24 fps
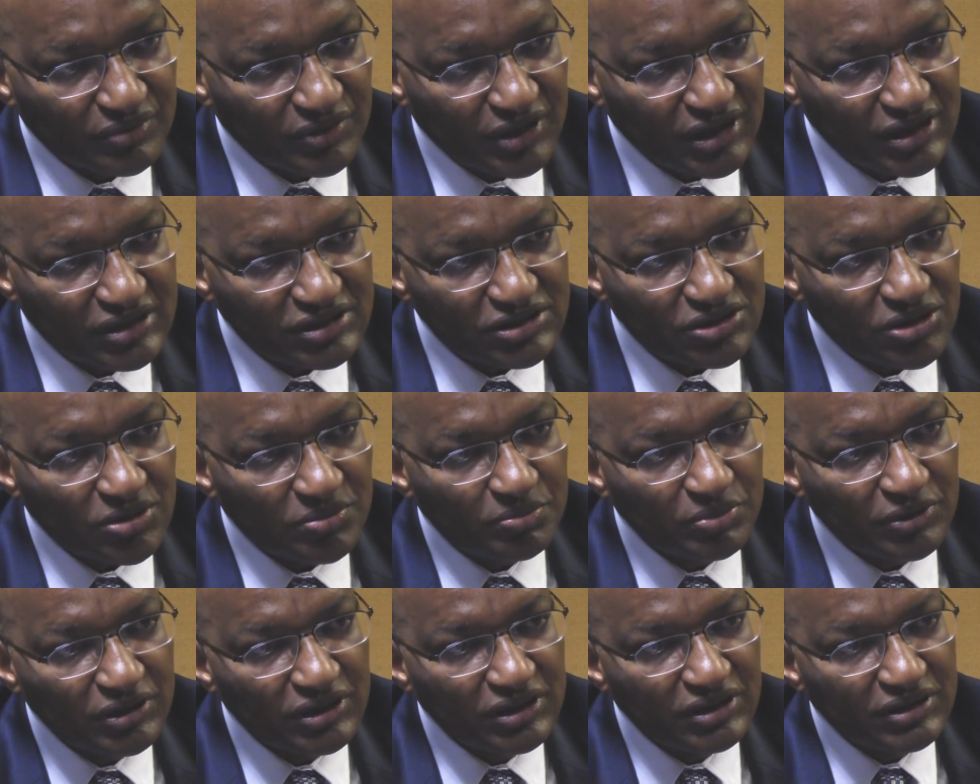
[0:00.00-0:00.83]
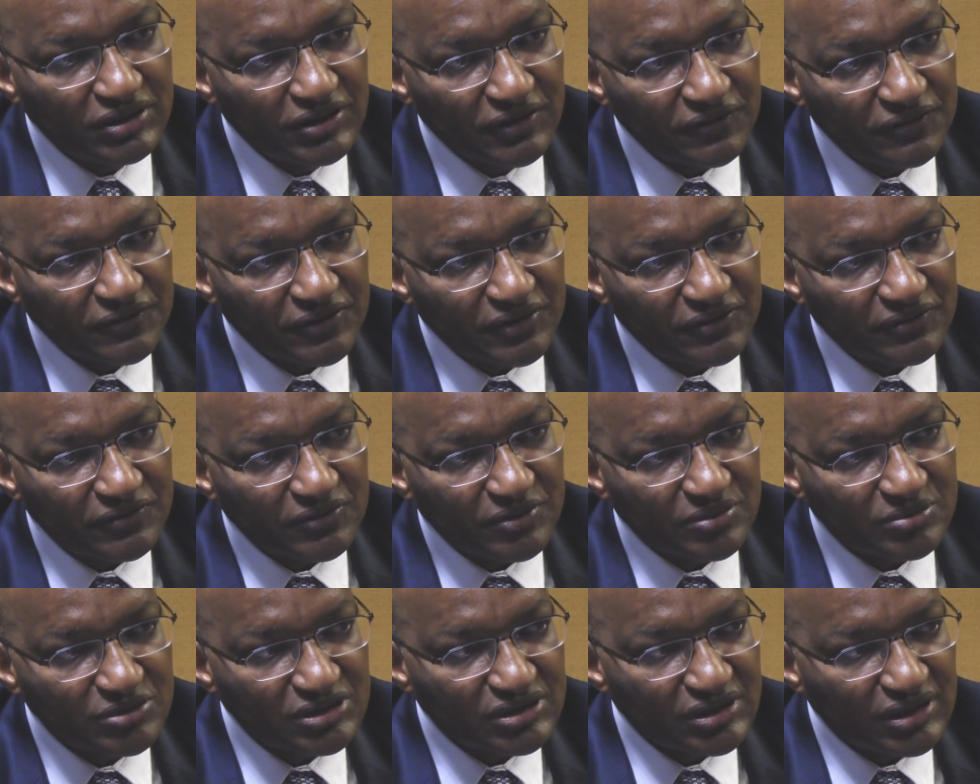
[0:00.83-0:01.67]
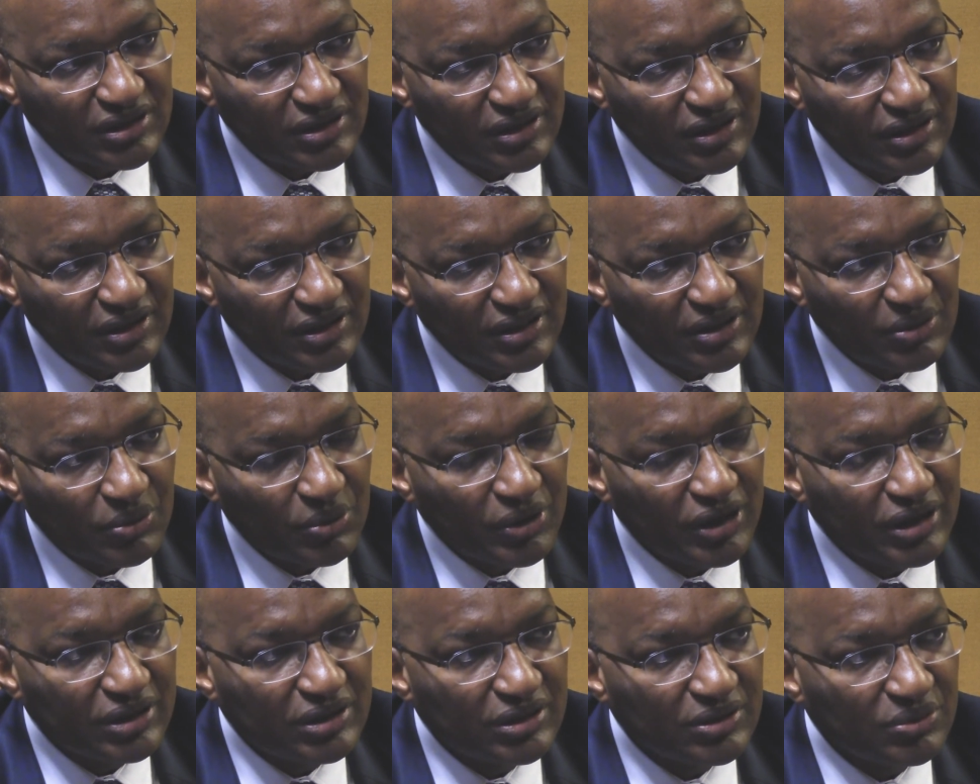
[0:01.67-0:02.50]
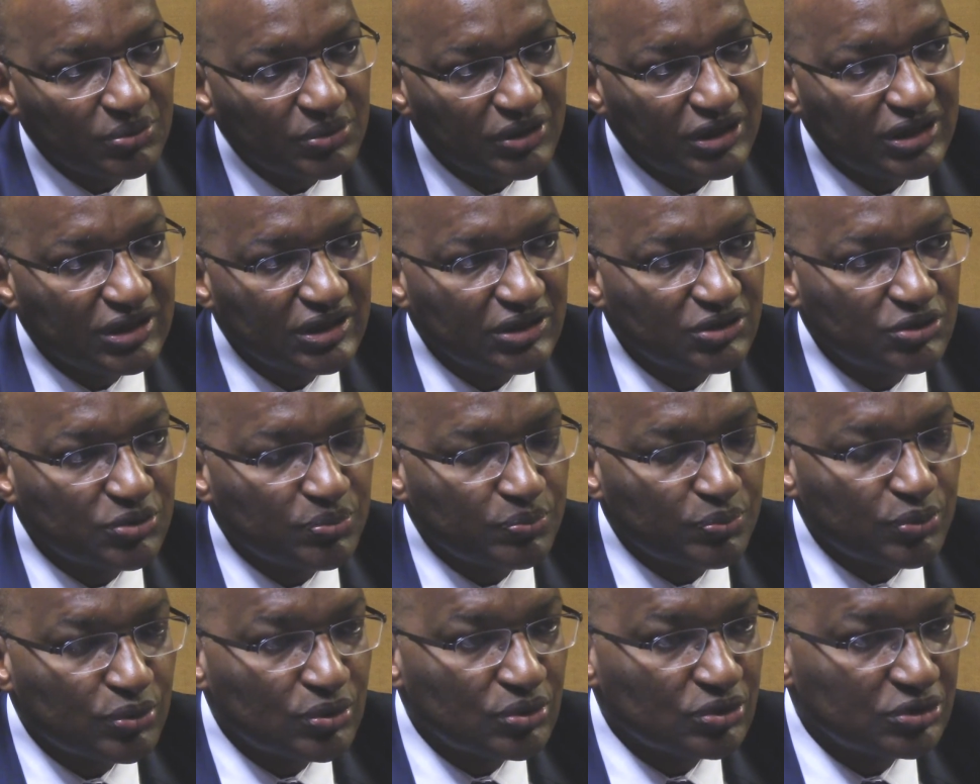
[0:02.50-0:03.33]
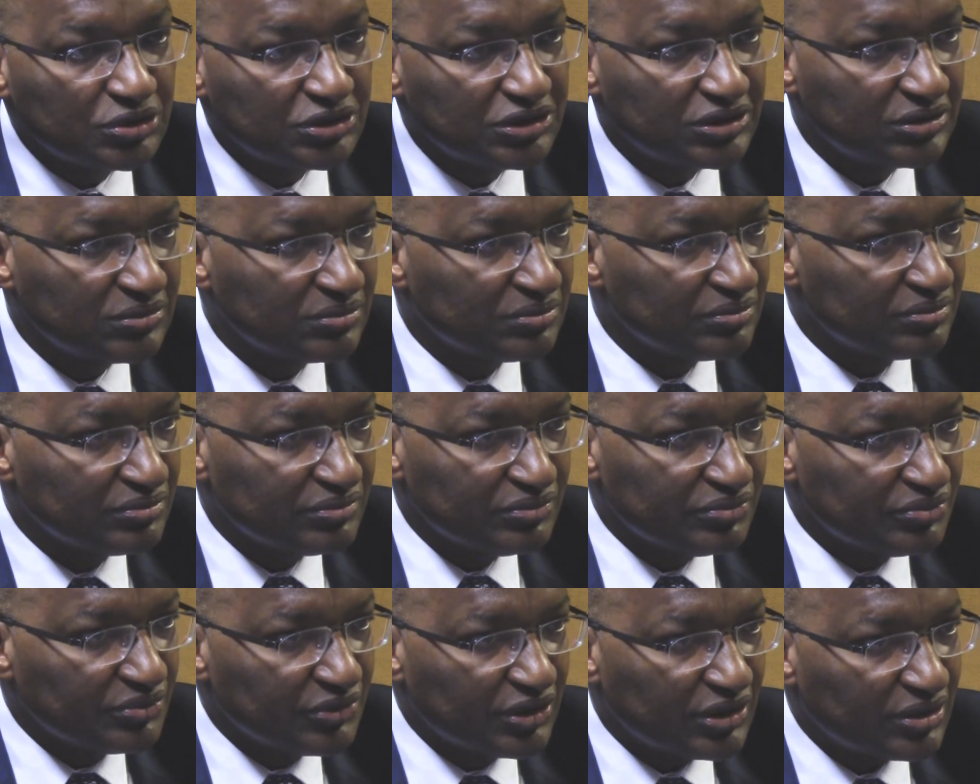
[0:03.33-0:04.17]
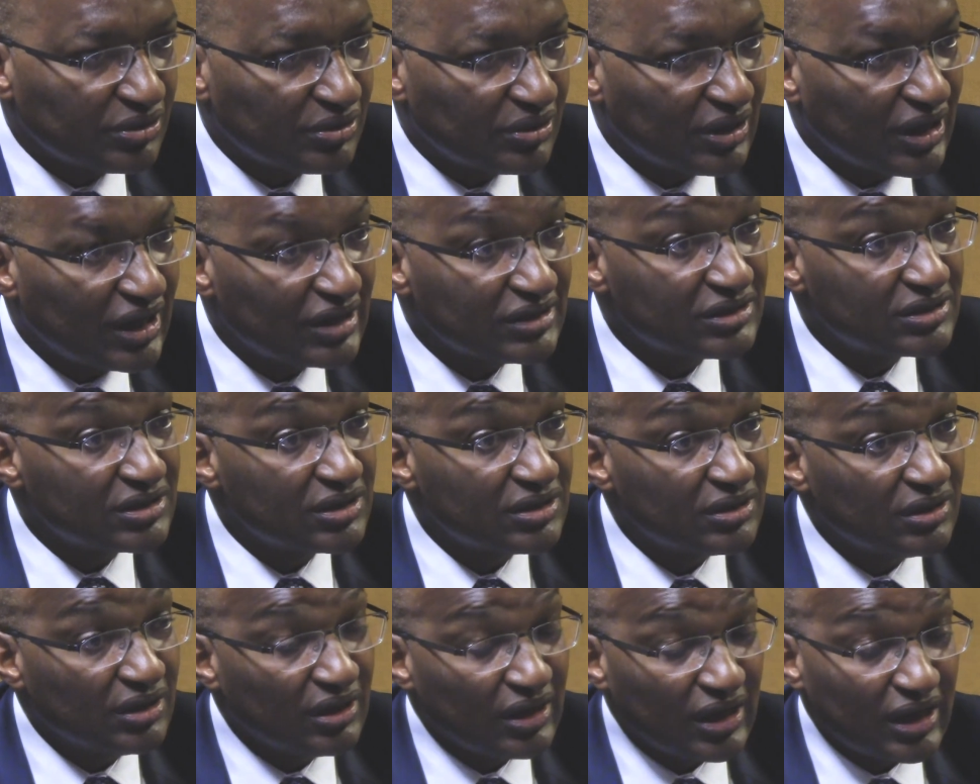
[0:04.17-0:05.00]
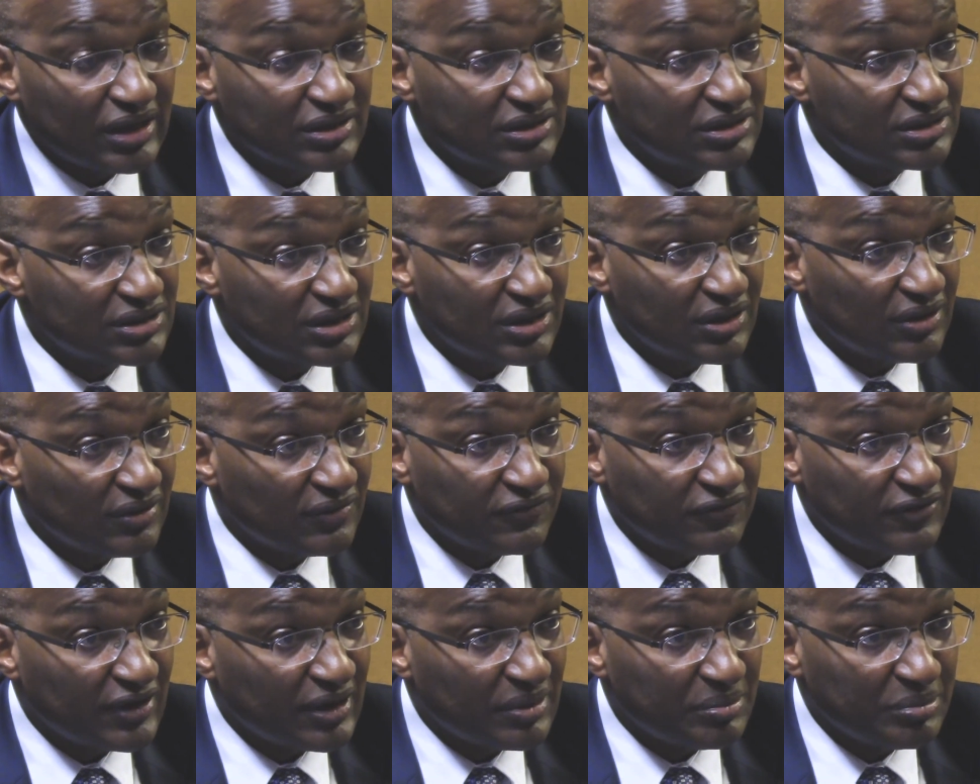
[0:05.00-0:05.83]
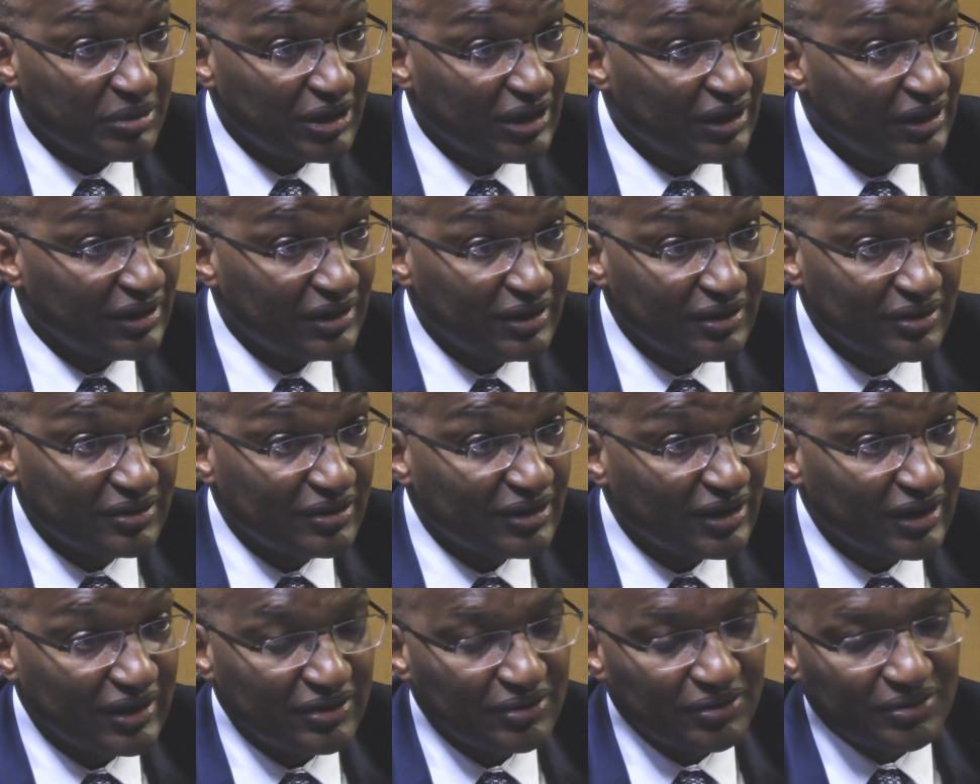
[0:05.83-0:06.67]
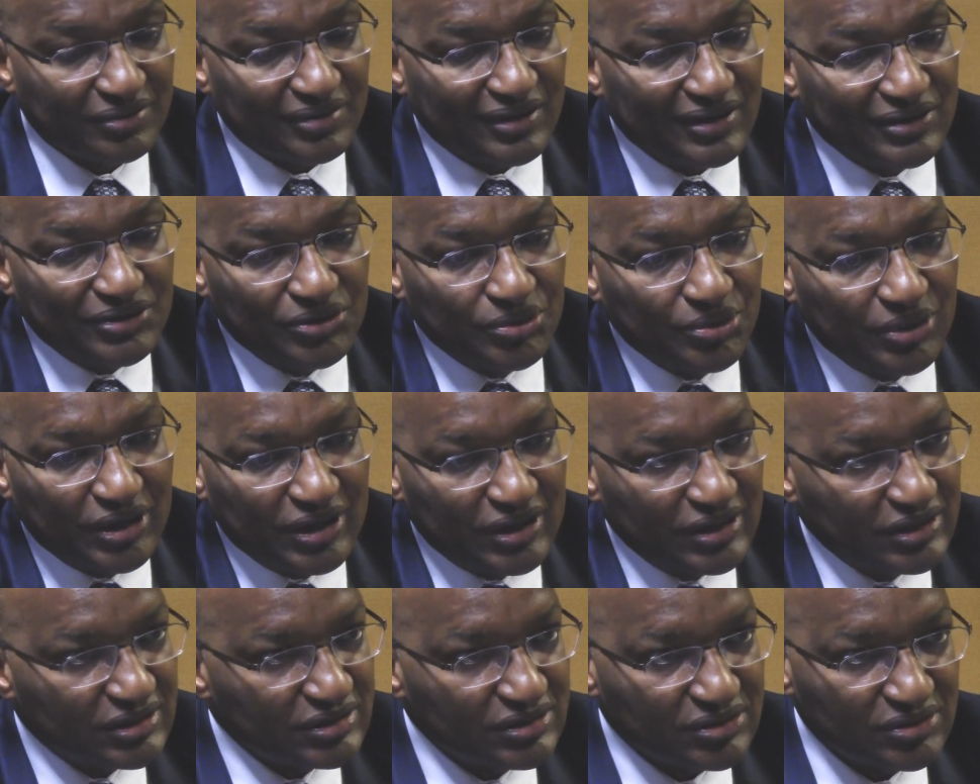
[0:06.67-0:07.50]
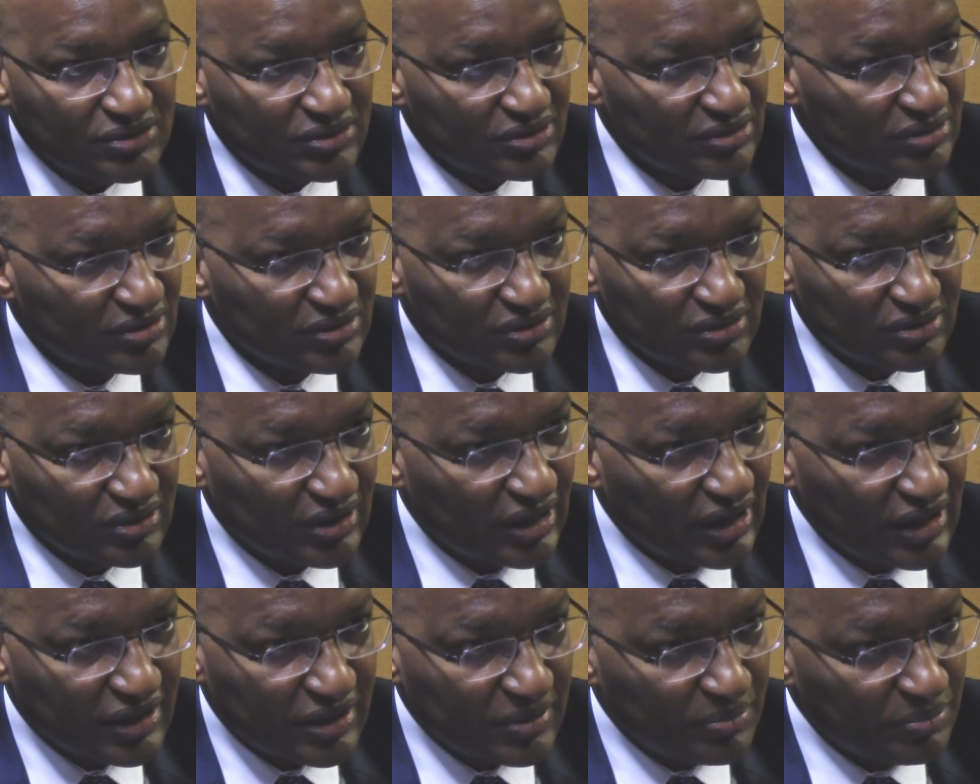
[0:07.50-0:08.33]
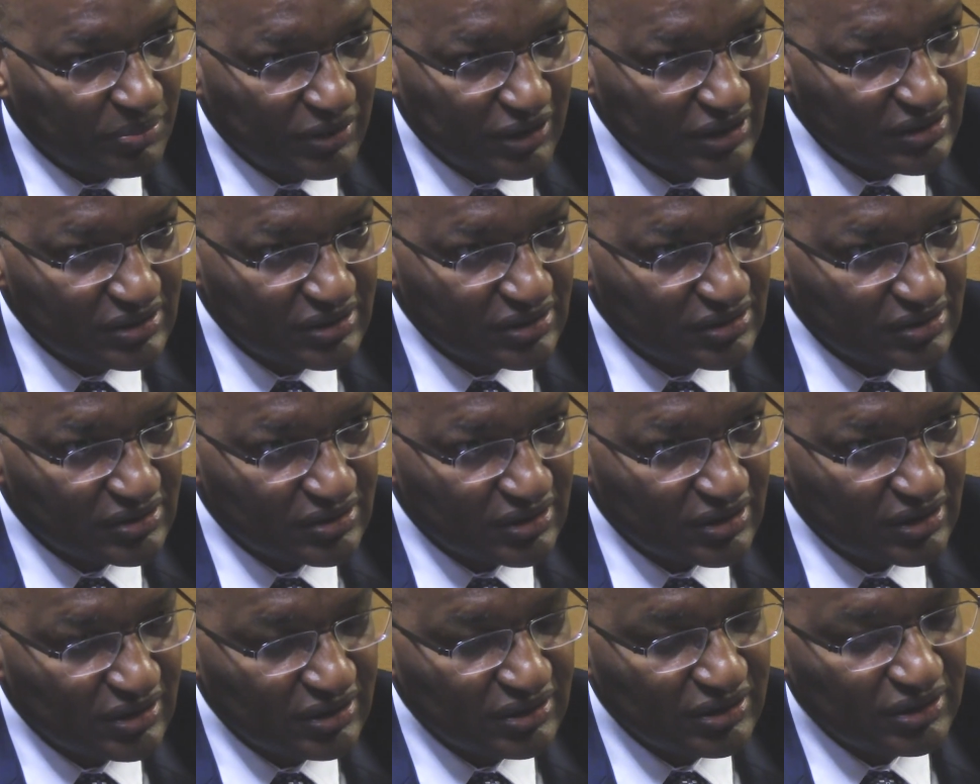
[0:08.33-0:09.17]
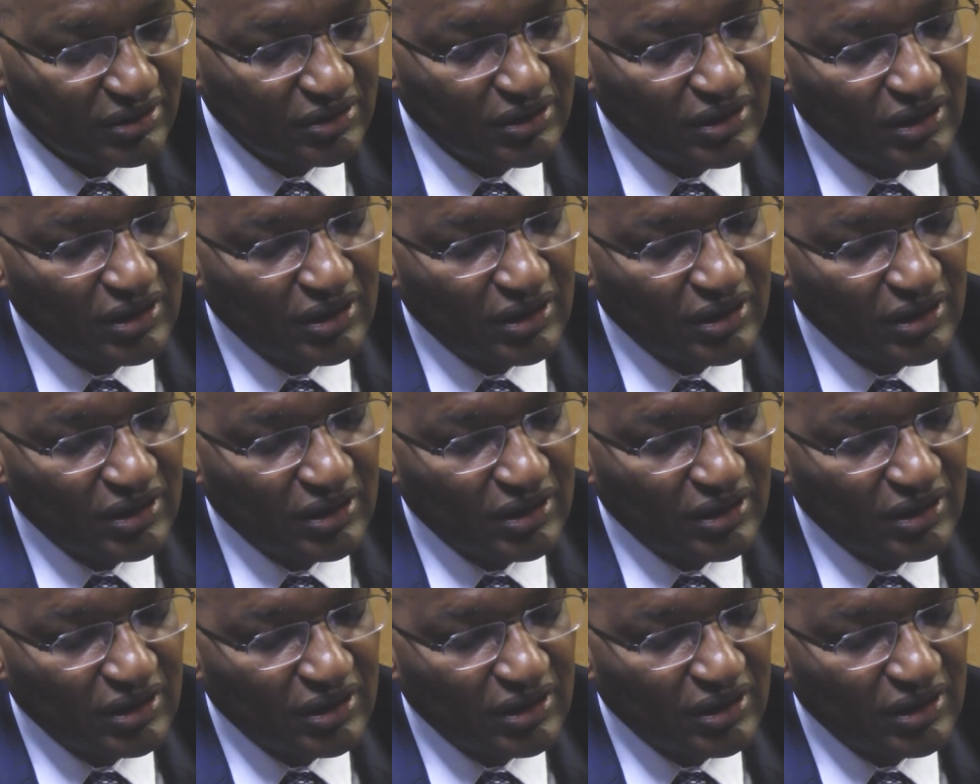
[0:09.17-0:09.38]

is completely different from, say, the way that we need to push, you know, large scale farming in, I don't know, the US or other places, right?